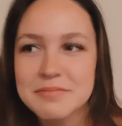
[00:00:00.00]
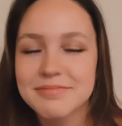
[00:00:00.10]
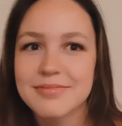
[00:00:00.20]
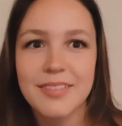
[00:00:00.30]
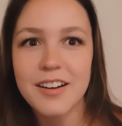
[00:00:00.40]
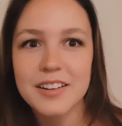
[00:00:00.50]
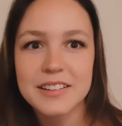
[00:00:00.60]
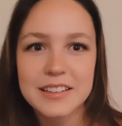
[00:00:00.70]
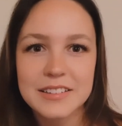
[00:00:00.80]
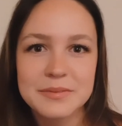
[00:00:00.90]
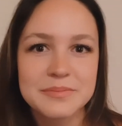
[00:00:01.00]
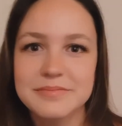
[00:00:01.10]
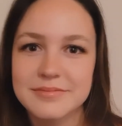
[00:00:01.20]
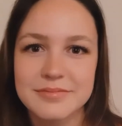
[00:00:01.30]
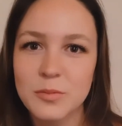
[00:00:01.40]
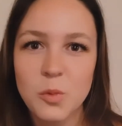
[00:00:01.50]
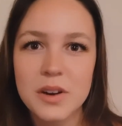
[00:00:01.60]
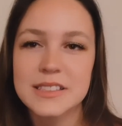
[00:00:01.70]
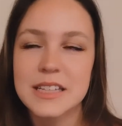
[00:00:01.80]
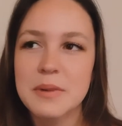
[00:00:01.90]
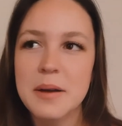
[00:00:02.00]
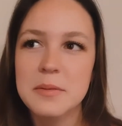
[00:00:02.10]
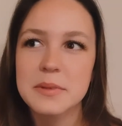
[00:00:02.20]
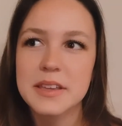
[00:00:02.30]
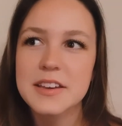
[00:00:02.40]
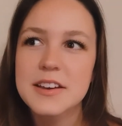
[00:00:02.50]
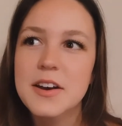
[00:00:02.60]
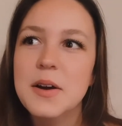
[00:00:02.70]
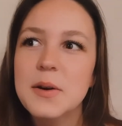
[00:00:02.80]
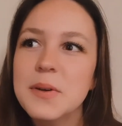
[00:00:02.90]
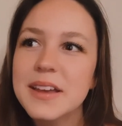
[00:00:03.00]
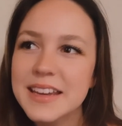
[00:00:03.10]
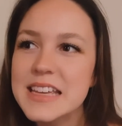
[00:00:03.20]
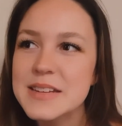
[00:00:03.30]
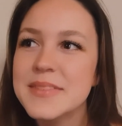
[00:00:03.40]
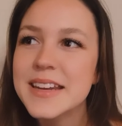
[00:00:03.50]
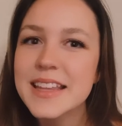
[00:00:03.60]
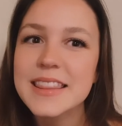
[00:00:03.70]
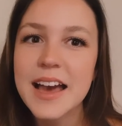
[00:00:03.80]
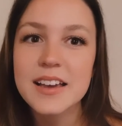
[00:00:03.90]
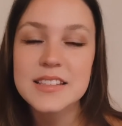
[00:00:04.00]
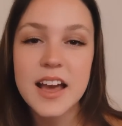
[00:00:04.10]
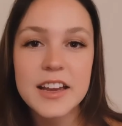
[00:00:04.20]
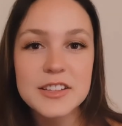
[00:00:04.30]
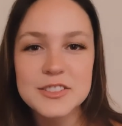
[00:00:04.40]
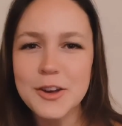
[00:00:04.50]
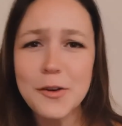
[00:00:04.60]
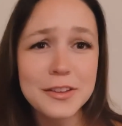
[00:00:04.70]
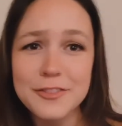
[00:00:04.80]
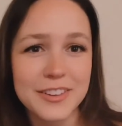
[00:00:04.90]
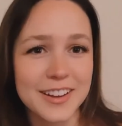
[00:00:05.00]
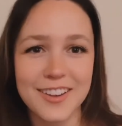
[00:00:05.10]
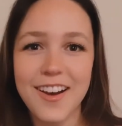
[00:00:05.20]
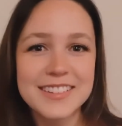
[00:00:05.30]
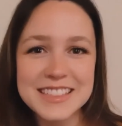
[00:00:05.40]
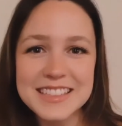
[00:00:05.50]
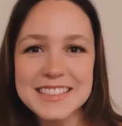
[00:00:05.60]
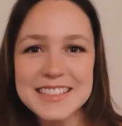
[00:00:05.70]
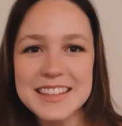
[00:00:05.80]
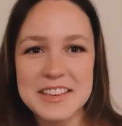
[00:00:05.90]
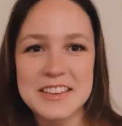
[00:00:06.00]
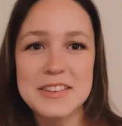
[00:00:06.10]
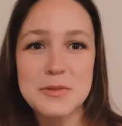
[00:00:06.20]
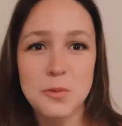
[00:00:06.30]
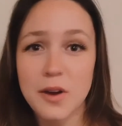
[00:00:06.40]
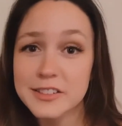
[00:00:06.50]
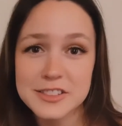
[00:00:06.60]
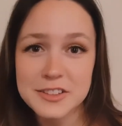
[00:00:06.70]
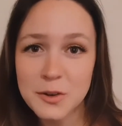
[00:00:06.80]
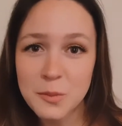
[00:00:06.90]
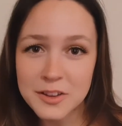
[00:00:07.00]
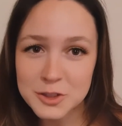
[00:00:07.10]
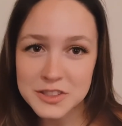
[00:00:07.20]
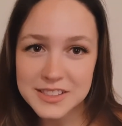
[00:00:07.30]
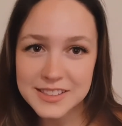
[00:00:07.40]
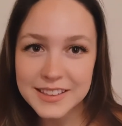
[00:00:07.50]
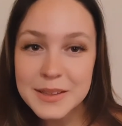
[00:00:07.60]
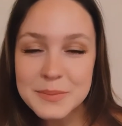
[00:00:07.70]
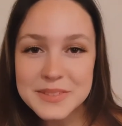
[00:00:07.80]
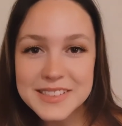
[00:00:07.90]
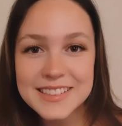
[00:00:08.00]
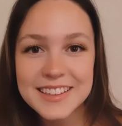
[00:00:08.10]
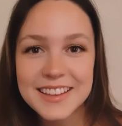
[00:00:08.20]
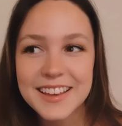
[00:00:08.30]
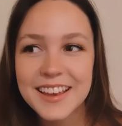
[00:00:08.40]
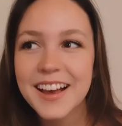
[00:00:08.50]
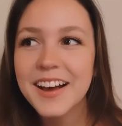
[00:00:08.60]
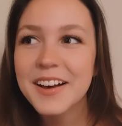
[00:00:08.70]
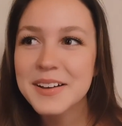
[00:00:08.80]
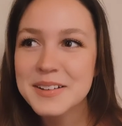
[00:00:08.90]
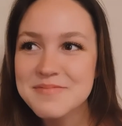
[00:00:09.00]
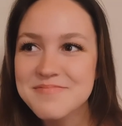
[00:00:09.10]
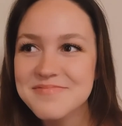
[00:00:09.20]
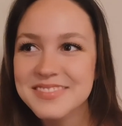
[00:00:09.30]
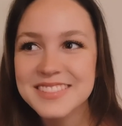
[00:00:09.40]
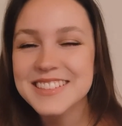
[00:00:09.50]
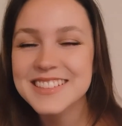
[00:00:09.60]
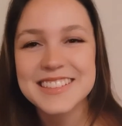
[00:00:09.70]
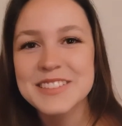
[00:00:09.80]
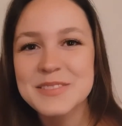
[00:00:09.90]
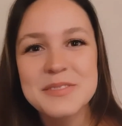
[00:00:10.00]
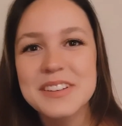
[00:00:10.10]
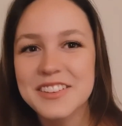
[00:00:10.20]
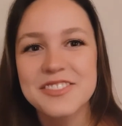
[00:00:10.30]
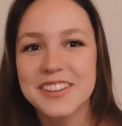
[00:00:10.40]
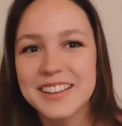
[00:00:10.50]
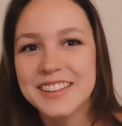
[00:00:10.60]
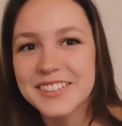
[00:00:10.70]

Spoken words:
Harder than warranted probably, when he admitted that, because I had totally forgotten that he watches her while she sleeps. It's pretty funny though.